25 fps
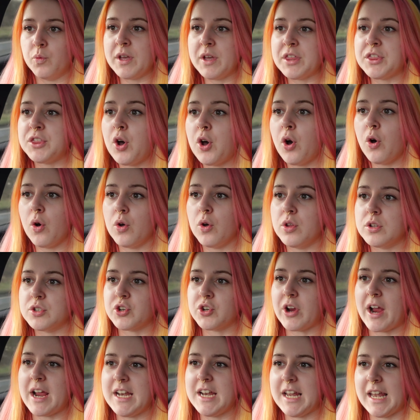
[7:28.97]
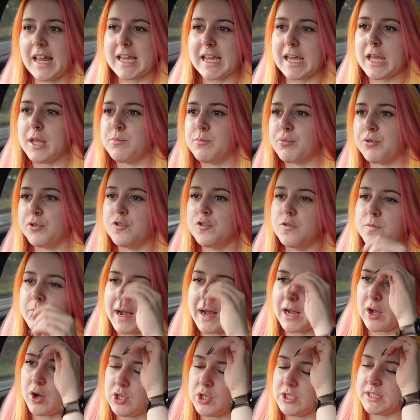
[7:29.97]
With the whole trying to like improve
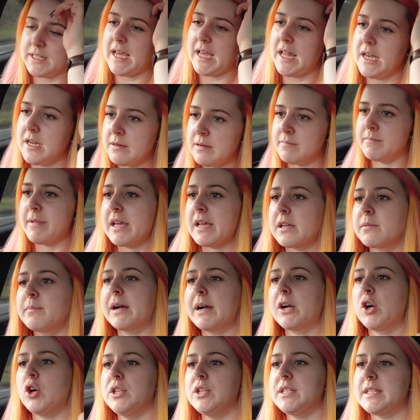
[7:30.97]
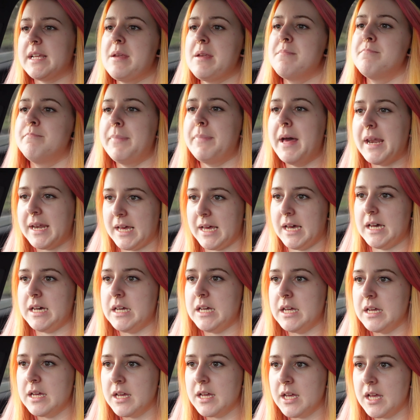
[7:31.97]
my content and make my content
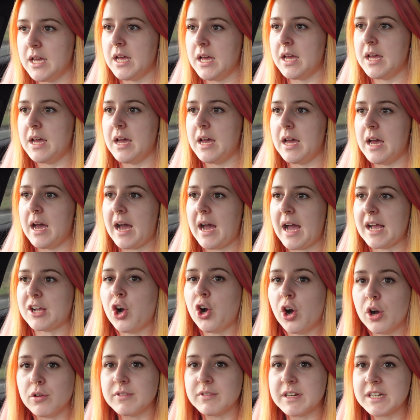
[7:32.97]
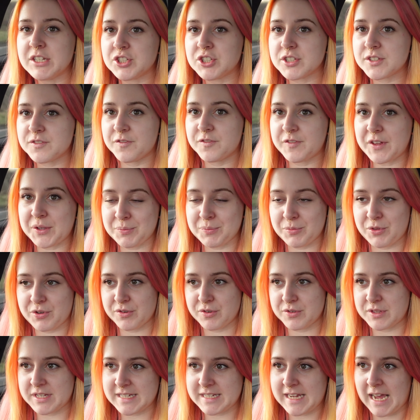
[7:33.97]
better, I can't really just film
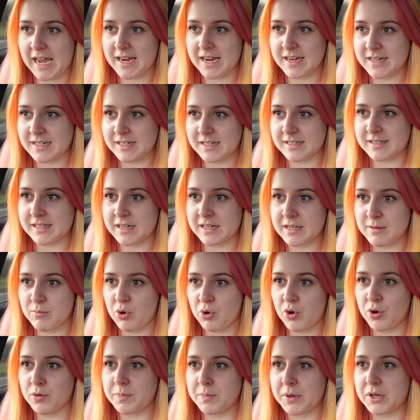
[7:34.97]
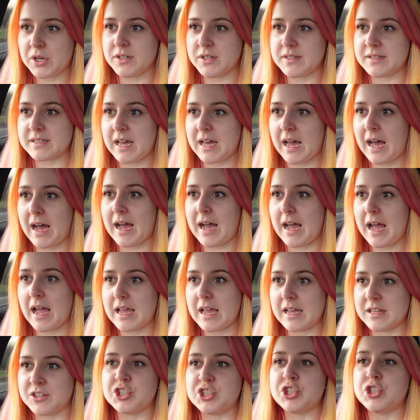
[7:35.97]
through the tiredness anymore because
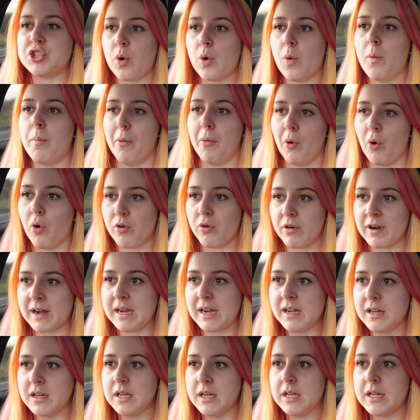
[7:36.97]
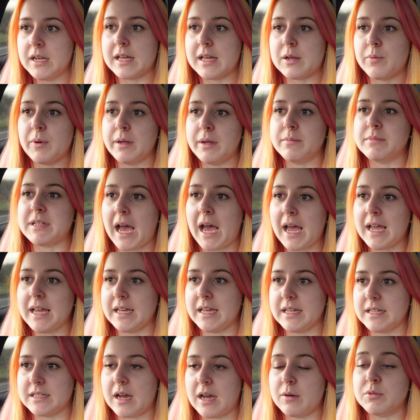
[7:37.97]
it's so boring. Like when I'm
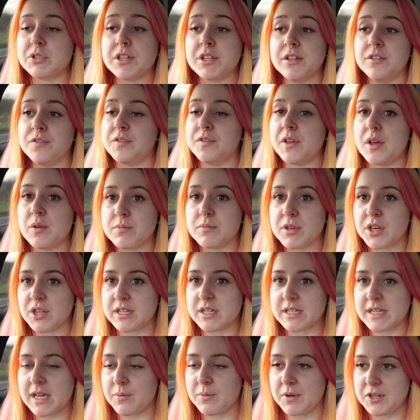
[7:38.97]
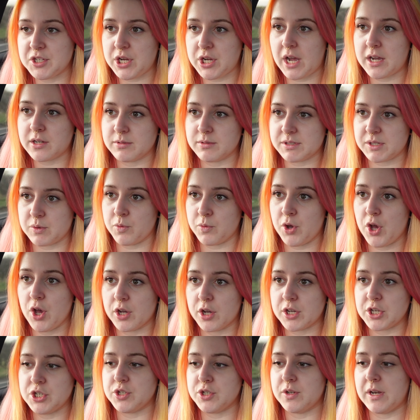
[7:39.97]
tired, I was going to film the other day when Jack was at
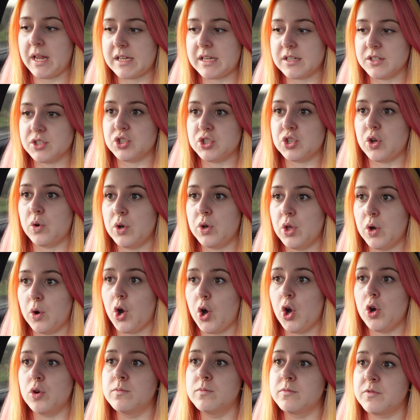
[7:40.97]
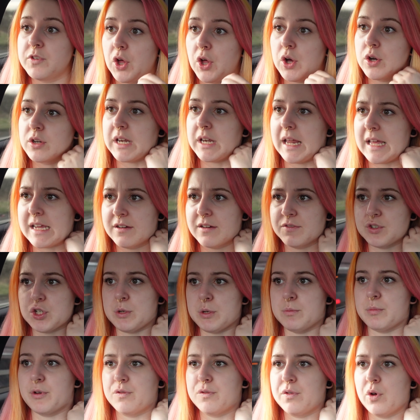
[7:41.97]
work and do like a solo home vlog like I've
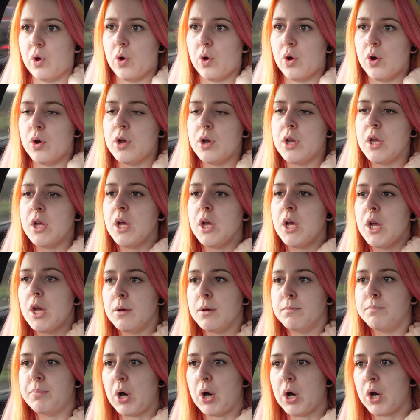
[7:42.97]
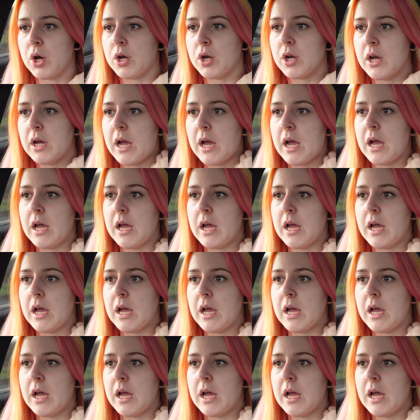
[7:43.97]
done before, but